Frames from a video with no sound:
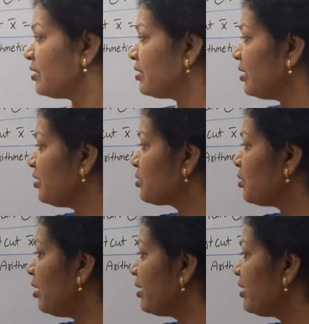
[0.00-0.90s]
That is
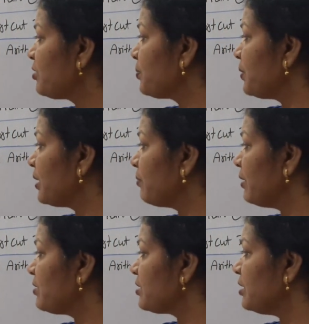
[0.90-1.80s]
called as
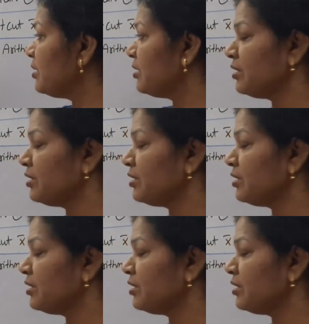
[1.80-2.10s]
frequency.